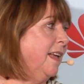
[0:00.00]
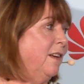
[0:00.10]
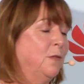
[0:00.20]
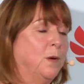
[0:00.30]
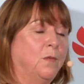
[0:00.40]

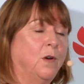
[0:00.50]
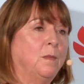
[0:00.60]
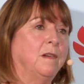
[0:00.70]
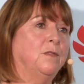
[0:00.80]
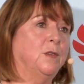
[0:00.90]
I wrote
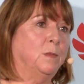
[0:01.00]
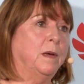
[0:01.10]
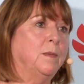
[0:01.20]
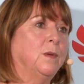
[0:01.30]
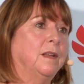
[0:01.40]
my first
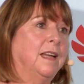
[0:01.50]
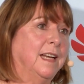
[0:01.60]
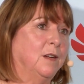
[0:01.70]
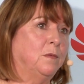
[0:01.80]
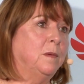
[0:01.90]
paper on the
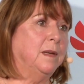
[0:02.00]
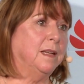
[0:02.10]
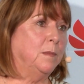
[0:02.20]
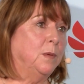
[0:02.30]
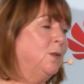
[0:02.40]
lack of women
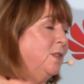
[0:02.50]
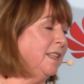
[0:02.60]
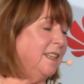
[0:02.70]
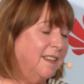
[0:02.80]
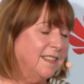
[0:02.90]
in
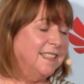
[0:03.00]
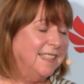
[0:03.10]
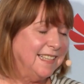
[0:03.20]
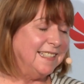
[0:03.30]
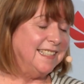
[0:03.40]
computing in
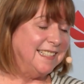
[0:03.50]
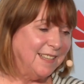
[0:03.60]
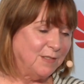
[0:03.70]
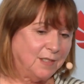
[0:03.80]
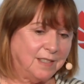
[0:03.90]

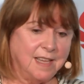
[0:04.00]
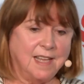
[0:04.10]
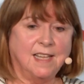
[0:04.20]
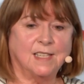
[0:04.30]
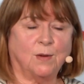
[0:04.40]
1987.
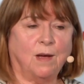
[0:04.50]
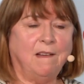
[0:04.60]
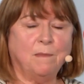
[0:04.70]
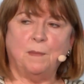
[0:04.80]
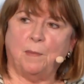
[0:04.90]
So I
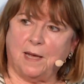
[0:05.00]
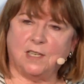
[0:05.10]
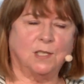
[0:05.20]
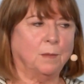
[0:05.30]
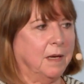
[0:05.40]
have been
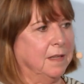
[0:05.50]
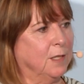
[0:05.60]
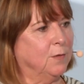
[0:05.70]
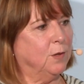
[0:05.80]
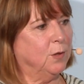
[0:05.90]
passionate about
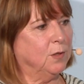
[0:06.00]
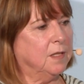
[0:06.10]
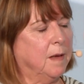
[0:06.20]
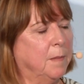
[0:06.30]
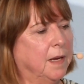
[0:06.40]
this for a long
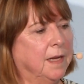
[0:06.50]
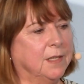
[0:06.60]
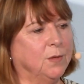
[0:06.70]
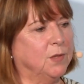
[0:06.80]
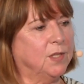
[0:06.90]
time, and I
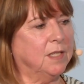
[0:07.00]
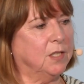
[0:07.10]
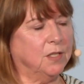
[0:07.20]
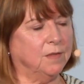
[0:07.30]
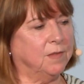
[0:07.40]
don't see a
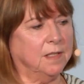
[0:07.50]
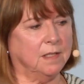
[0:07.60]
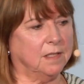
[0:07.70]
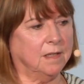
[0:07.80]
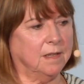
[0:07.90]
shift in
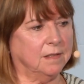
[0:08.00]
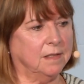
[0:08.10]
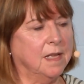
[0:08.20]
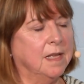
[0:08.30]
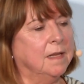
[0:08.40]
the dial.
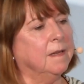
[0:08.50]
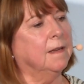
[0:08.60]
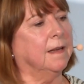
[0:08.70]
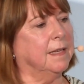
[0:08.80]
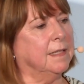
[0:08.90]

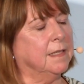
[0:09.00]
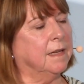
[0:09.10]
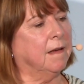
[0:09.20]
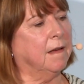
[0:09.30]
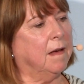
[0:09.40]
And
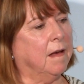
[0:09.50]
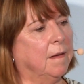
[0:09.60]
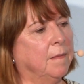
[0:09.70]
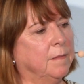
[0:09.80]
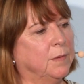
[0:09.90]

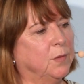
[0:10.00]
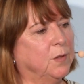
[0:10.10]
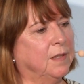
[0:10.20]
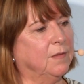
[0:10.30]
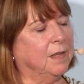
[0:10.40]
I'm sort
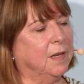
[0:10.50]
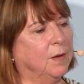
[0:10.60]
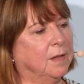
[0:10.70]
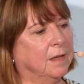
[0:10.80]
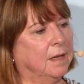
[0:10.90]
of giving
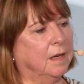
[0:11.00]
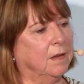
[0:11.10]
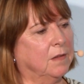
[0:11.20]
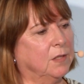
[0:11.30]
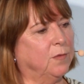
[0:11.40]
it a
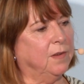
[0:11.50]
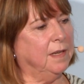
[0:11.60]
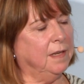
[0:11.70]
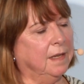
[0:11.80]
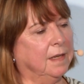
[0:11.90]
last
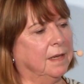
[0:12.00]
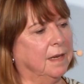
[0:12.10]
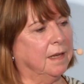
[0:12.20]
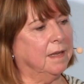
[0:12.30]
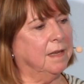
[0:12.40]
fling, and
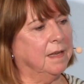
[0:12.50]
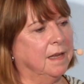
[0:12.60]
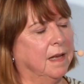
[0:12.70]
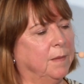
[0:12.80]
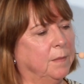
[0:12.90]

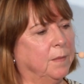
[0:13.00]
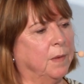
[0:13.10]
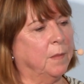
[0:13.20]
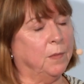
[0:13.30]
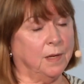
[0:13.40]

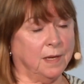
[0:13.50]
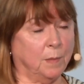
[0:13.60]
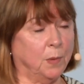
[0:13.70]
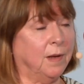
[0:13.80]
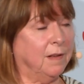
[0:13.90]
we're going
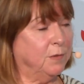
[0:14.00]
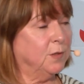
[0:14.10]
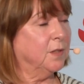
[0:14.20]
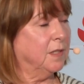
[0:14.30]
to put our foot on